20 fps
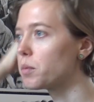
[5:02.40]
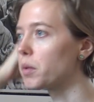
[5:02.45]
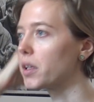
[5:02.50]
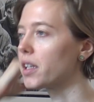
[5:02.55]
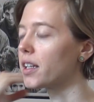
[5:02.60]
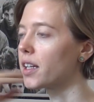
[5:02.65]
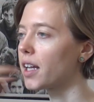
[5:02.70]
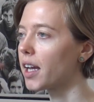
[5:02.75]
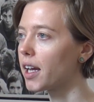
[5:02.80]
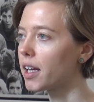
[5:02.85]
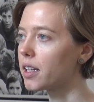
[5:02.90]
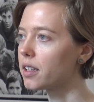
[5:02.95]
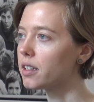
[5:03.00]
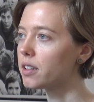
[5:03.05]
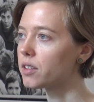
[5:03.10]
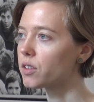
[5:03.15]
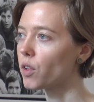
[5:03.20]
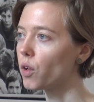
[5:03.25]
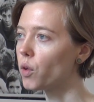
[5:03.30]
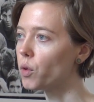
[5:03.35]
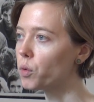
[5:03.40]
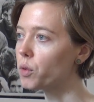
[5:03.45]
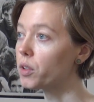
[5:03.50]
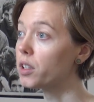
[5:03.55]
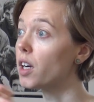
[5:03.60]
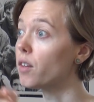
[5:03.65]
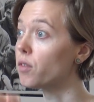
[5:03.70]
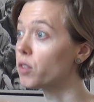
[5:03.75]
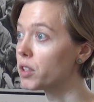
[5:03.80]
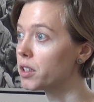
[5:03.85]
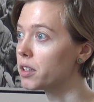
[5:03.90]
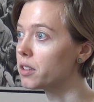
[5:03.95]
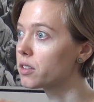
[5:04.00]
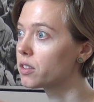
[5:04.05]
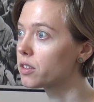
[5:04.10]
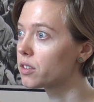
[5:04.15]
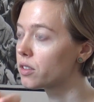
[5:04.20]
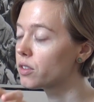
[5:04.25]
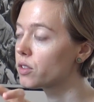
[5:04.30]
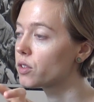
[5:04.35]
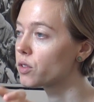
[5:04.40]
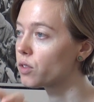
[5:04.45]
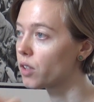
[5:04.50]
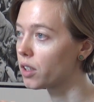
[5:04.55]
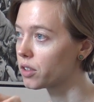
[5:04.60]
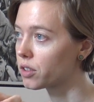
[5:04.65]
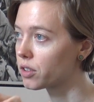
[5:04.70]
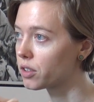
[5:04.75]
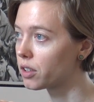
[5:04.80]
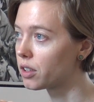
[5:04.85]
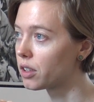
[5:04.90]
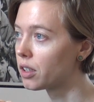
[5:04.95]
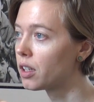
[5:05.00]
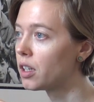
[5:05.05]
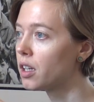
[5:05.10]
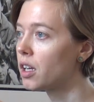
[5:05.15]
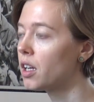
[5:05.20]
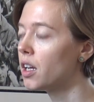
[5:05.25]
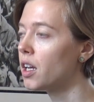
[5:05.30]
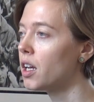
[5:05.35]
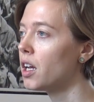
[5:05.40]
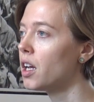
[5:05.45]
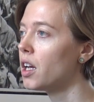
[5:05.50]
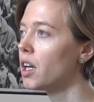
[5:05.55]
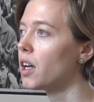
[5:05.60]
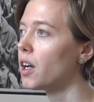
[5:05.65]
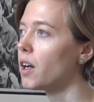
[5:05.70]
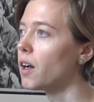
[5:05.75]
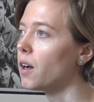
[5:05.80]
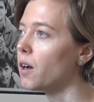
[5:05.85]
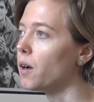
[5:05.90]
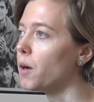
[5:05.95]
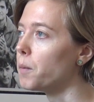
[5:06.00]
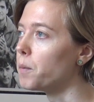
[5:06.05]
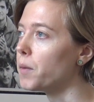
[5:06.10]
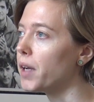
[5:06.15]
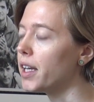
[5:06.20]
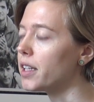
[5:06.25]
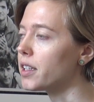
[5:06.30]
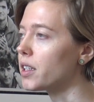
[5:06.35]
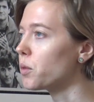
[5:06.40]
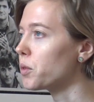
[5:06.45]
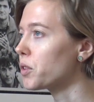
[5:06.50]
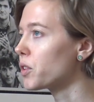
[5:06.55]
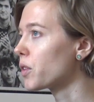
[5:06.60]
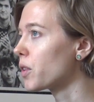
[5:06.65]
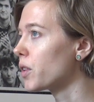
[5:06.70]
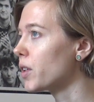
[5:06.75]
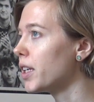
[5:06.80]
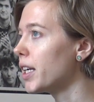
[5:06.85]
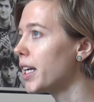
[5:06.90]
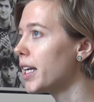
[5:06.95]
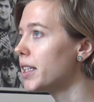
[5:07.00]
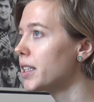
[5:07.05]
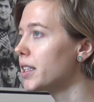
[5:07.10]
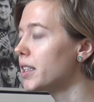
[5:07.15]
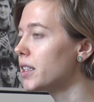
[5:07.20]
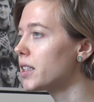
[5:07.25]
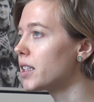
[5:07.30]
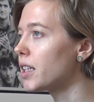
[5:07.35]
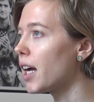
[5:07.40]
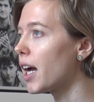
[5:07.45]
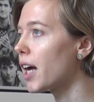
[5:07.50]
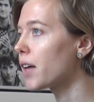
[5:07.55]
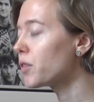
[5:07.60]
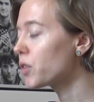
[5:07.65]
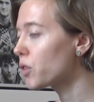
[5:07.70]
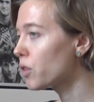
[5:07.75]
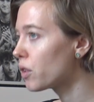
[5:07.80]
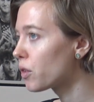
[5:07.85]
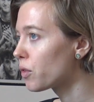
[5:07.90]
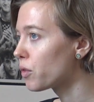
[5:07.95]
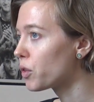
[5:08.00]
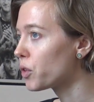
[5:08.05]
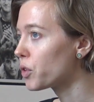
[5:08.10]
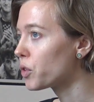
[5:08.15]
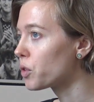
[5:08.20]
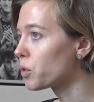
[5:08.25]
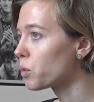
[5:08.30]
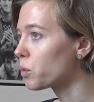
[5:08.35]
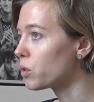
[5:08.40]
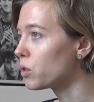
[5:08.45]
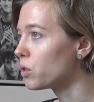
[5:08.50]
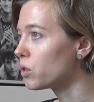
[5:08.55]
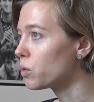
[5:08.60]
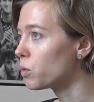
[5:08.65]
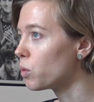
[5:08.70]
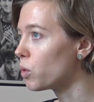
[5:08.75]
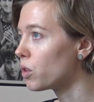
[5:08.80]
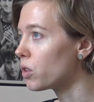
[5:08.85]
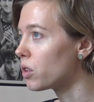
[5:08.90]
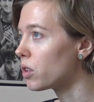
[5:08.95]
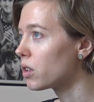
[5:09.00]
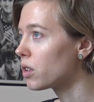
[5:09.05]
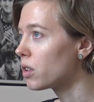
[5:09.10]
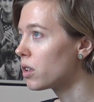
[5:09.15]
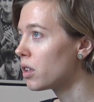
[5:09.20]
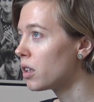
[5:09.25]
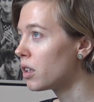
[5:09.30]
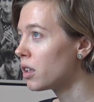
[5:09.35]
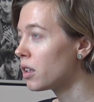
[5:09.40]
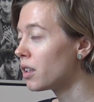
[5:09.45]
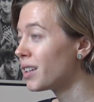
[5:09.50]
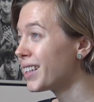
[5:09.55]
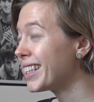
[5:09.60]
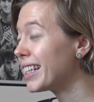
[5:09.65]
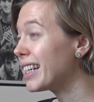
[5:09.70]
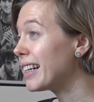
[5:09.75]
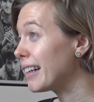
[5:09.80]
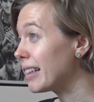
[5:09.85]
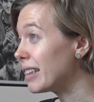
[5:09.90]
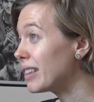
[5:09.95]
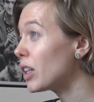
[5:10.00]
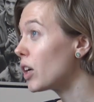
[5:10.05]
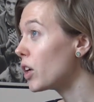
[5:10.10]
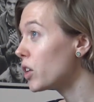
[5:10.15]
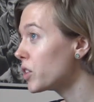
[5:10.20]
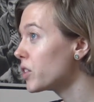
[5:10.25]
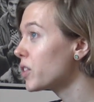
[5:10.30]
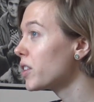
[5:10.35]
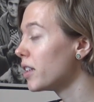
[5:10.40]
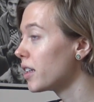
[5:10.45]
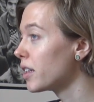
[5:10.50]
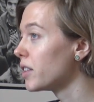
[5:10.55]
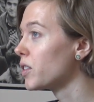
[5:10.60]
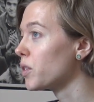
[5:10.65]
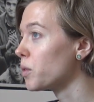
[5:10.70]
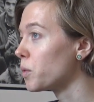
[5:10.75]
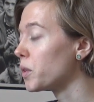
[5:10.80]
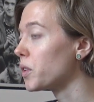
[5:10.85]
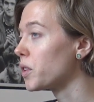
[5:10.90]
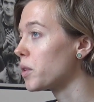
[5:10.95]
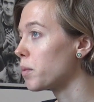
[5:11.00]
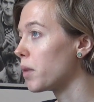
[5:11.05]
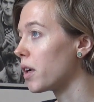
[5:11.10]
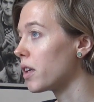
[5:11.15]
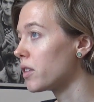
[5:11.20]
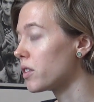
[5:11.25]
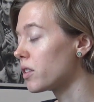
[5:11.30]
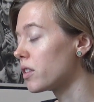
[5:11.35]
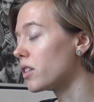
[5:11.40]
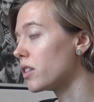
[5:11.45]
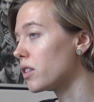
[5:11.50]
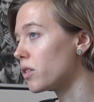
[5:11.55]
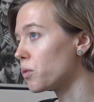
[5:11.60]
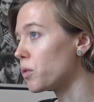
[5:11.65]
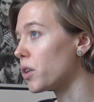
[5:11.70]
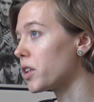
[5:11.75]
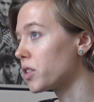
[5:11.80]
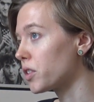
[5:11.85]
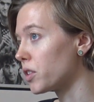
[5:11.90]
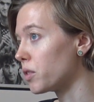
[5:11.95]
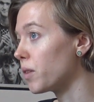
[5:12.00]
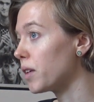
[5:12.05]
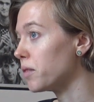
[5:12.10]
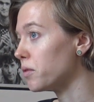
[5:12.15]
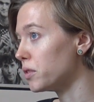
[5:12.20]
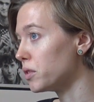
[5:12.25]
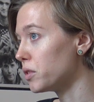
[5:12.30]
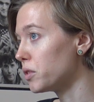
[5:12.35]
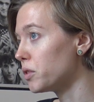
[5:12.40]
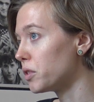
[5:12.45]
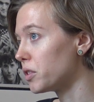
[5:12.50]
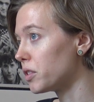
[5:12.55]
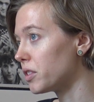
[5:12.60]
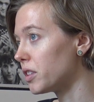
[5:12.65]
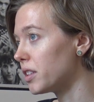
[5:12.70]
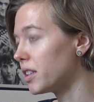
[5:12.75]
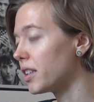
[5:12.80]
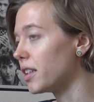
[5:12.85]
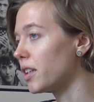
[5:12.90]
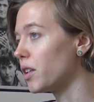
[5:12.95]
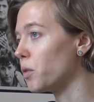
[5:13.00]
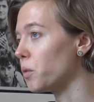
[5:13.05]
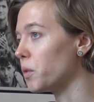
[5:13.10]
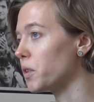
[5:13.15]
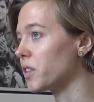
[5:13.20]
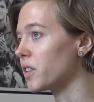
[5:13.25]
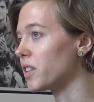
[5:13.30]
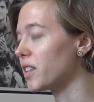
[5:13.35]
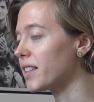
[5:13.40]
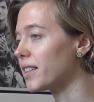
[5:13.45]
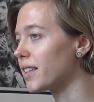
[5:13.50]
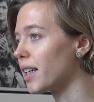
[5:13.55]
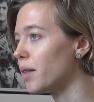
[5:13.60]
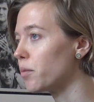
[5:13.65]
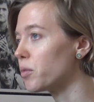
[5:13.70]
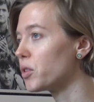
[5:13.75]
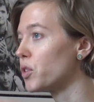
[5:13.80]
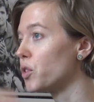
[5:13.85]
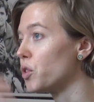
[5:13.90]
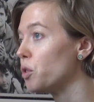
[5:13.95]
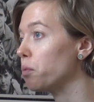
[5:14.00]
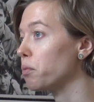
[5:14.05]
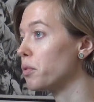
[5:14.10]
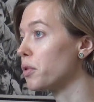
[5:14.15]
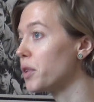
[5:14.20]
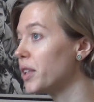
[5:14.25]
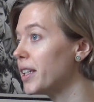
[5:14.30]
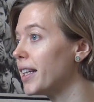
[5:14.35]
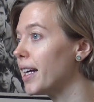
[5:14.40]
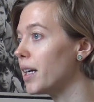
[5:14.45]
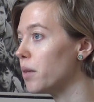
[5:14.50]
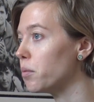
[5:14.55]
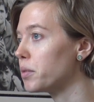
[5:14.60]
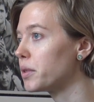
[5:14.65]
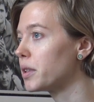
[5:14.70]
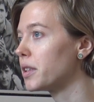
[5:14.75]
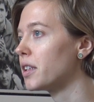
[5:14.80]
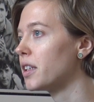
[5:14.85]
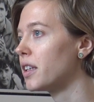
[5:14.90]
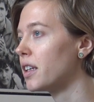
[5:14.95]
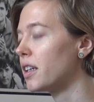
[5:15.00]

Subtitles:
but it had its own governance structure. And it was created after the First World War, largely as a response to the Russian Revolution. It was an attempt to preempt